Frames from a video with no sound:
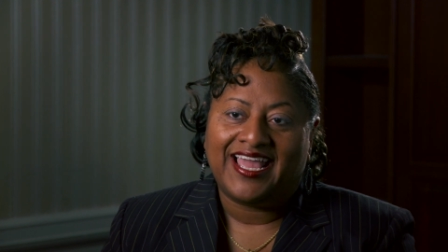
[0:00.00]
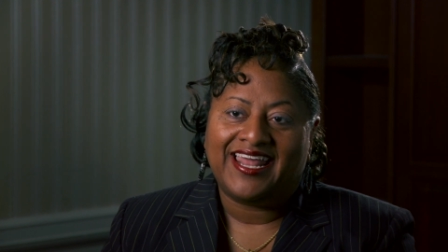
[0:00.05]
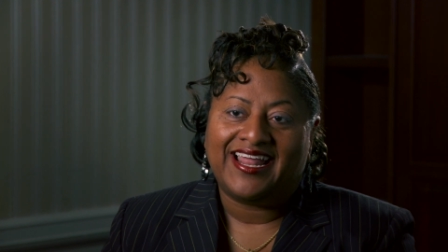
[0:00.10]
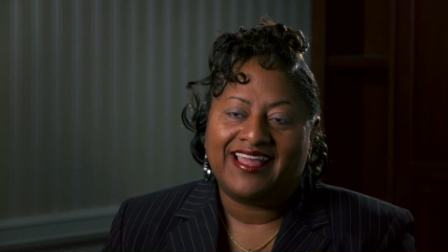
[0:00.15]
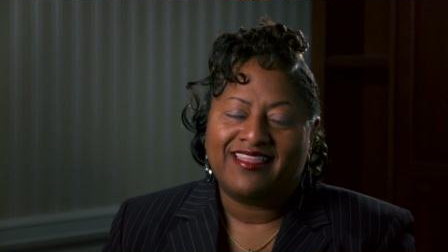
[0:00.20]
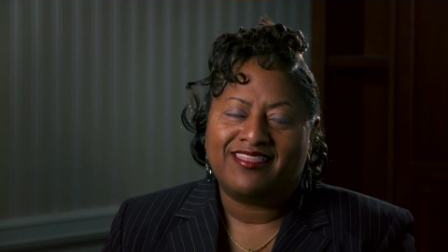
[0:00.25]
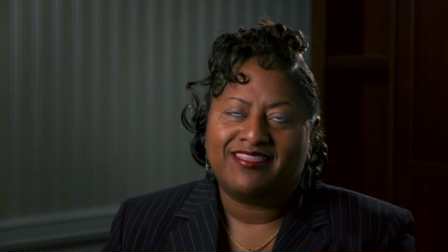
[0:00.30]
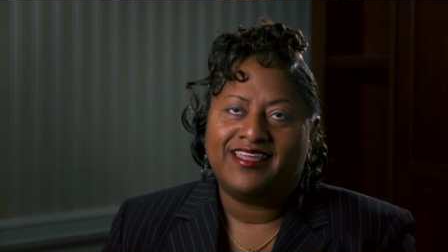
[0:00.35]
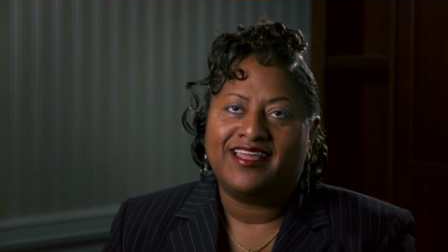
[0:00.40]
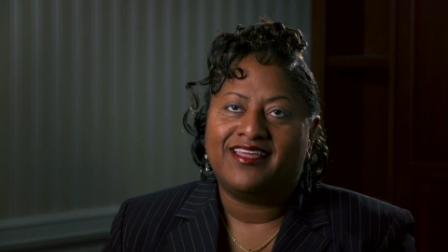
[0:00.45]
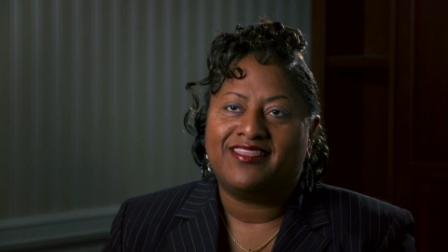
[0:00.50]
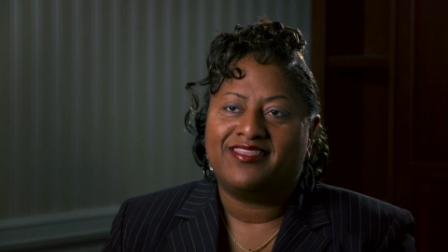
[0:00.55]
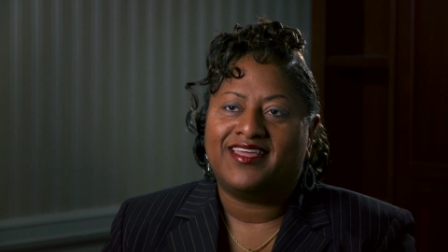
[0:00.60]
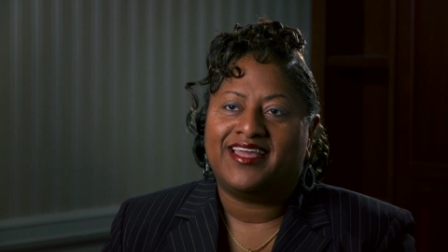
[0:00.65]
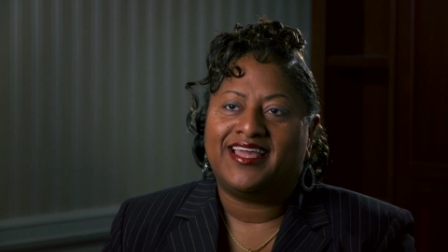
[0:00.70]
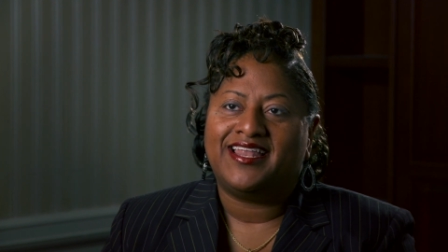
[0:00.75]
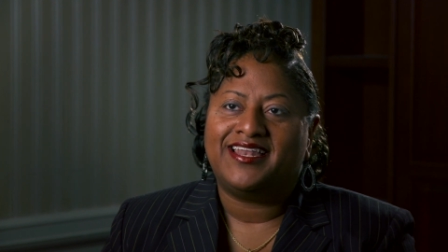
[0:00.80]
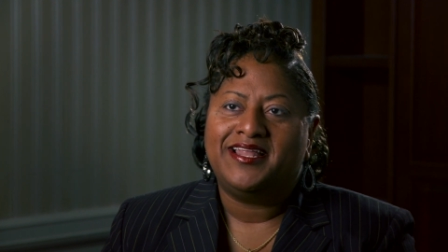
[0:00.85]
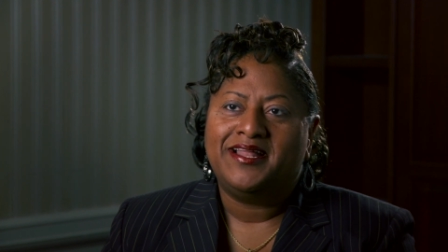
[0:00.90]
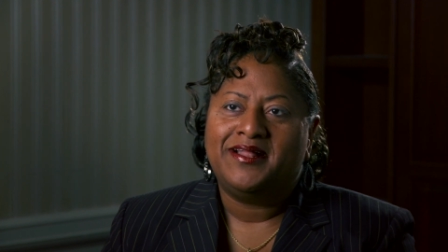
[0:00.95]
And I think
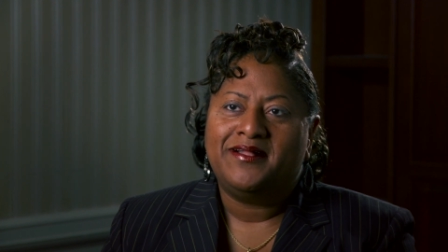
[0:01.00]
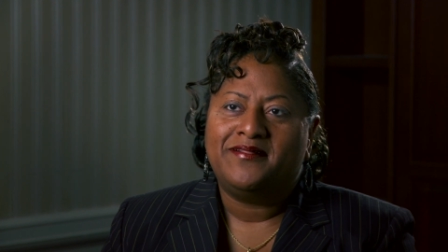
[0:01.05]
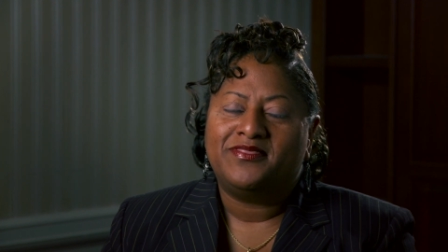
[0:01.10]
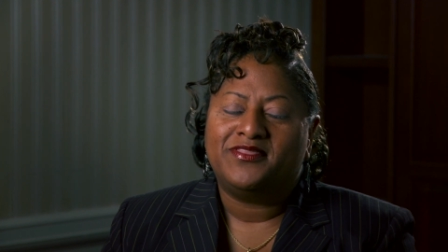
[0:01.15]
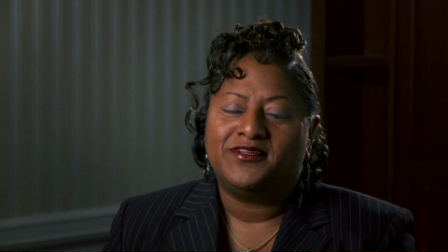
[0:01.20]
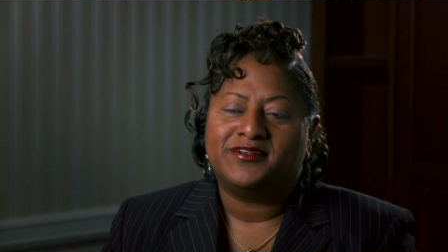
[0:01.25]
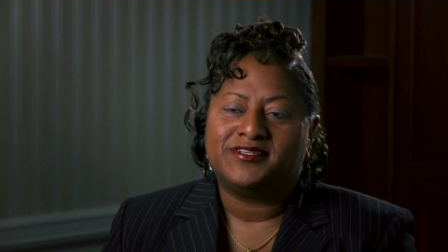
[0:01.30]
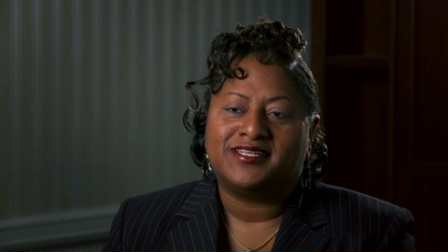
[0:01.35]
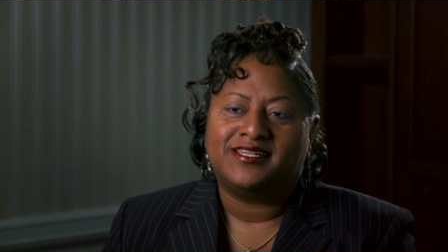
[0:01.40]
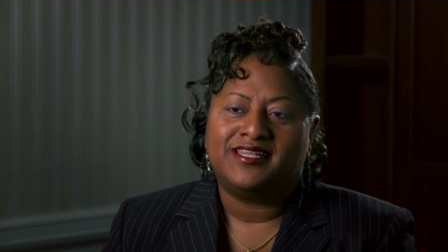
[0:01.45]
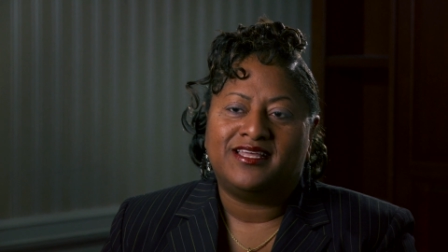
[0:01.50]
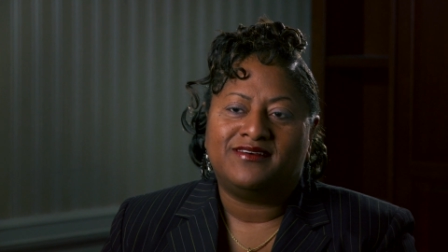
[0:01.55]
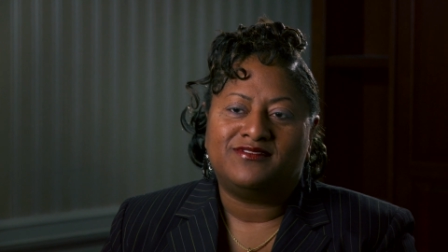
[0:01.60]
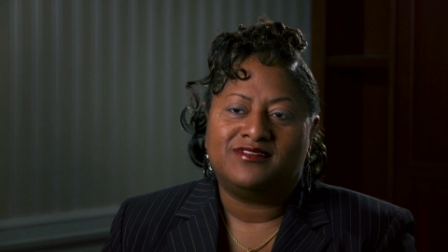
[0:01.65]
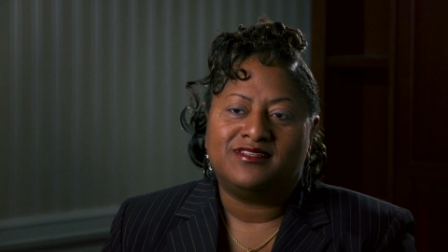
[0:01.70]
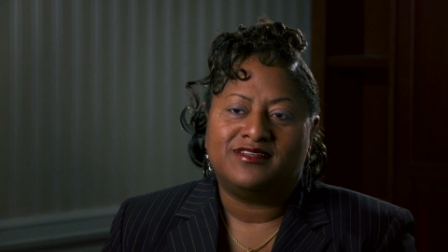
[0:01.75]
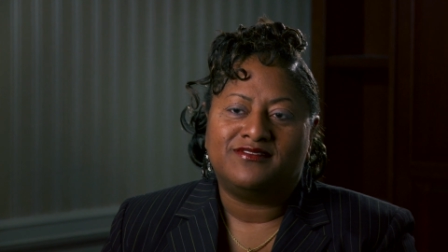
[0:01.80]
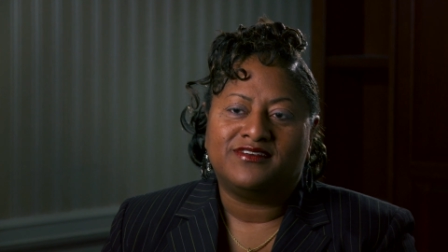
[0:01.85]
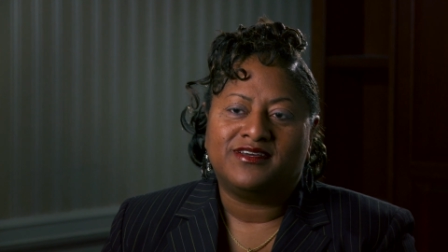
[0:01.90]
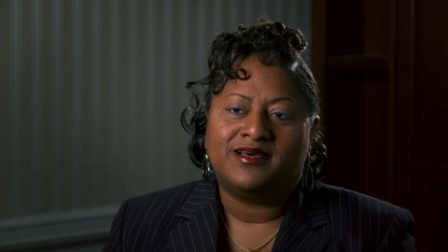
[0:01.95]
that there's a
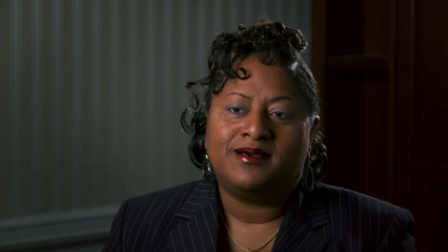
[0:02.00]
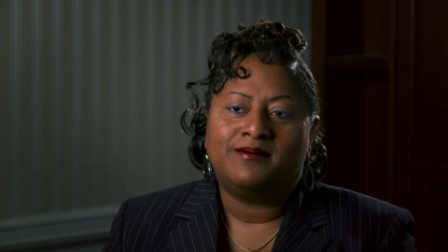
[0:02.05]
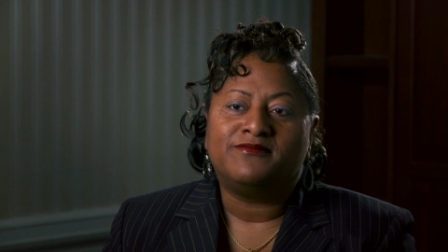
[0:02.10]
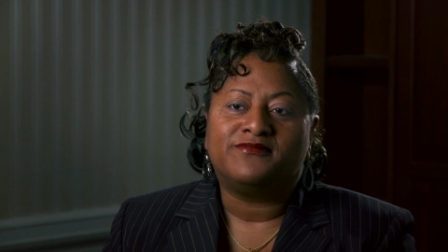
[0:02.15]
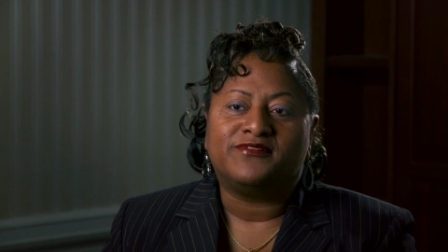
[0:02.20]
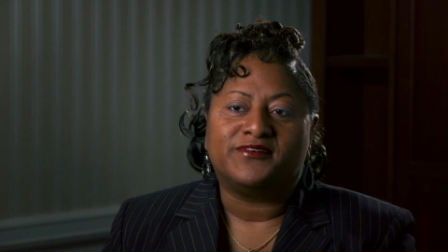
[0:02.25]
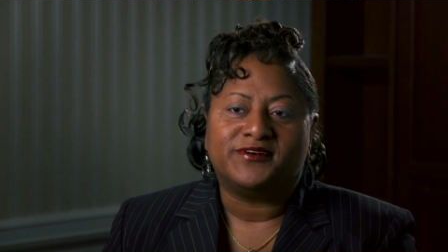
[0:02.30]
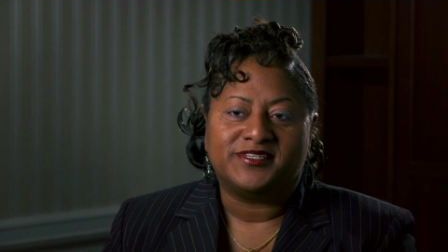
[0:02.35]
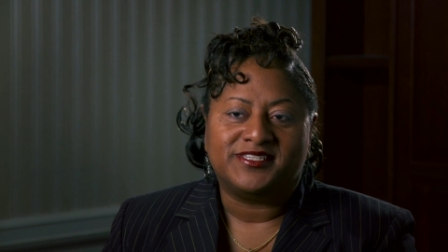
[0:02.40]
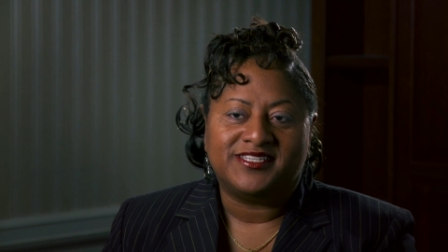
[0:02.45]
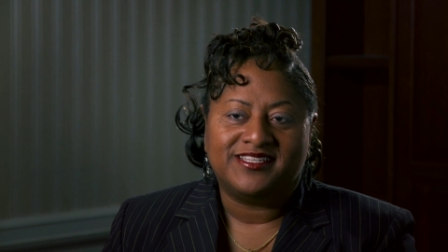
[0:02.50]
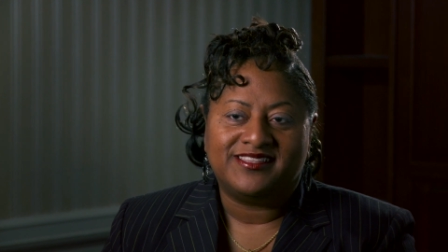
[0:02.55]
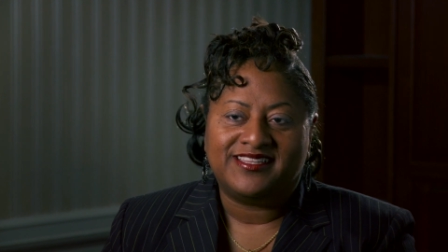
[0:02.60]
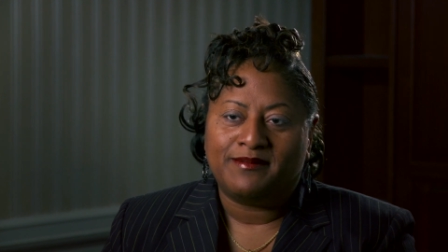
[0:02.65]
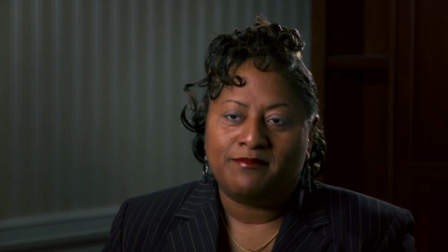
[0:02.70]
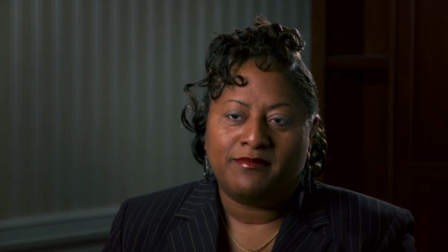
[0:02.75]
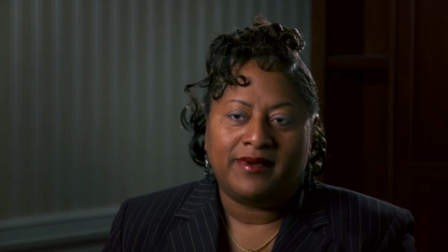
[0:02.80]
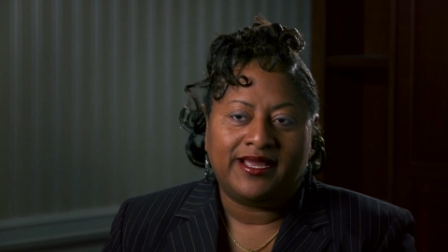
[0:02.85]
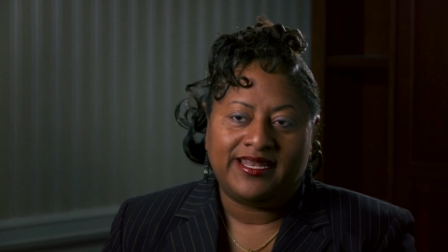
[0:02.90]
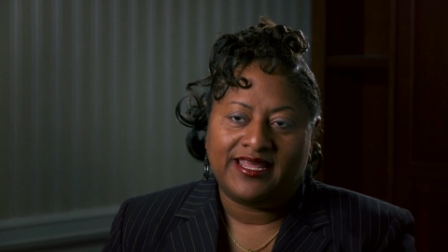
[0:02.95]
level of comfort
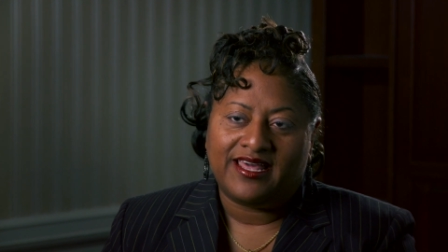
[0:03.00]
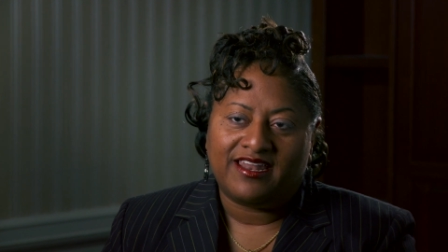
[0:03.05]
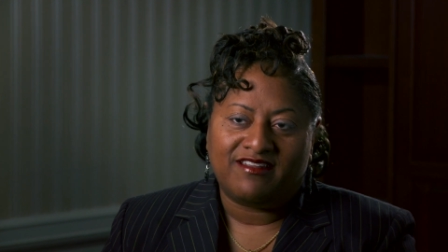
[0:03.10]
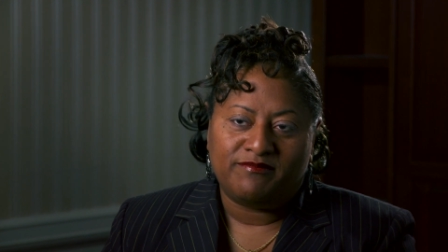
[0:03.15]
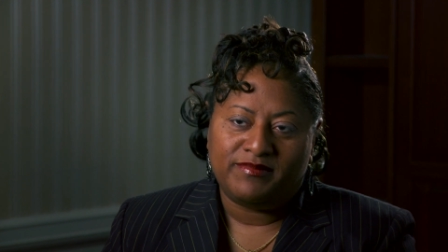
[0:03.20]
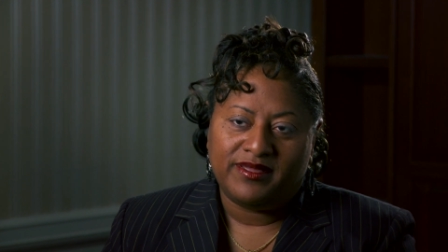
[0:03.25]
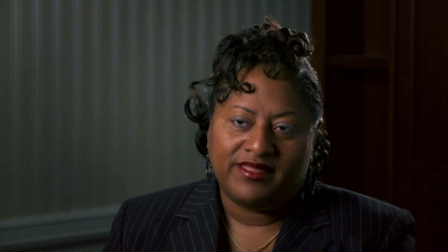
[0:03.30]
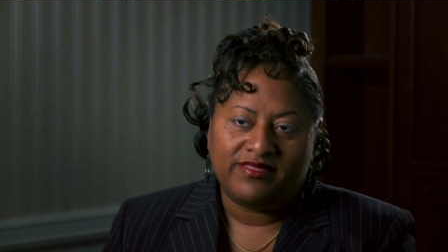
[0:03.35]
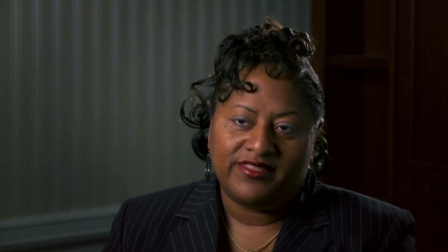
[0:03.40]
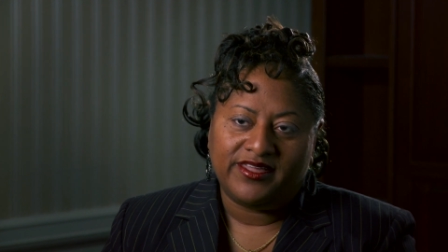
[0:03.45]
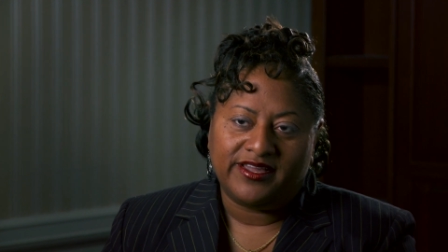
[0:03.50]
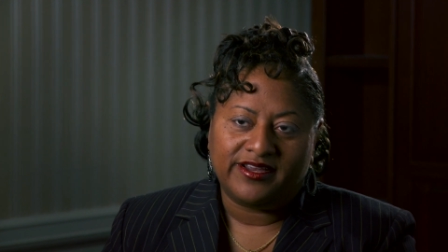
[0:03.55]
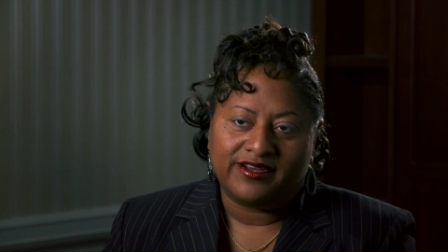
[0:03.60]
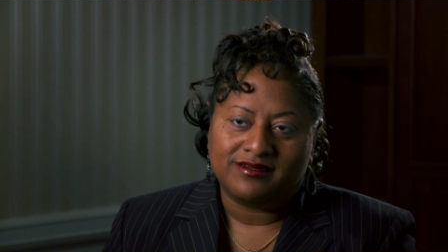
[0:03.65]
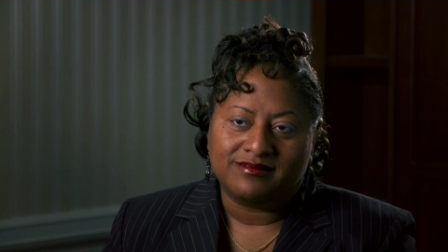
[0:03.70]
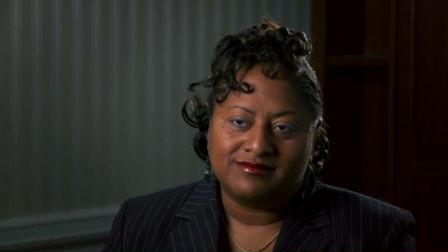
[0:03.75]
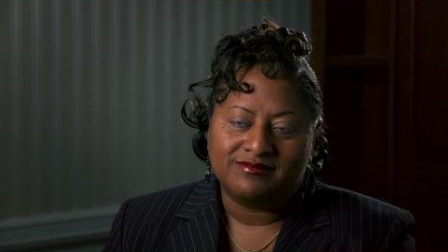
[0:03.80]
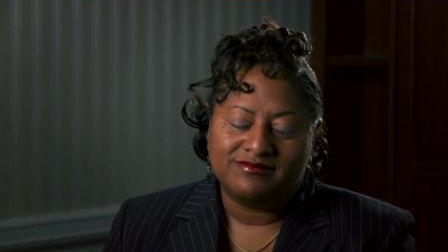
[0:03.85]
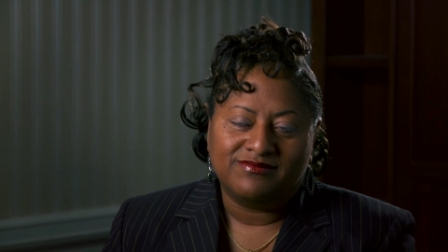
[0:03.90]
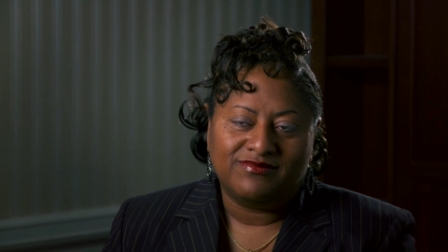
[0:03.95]
that might not have been
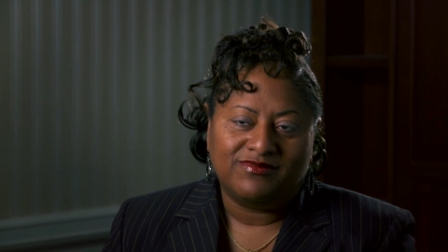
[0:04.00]
there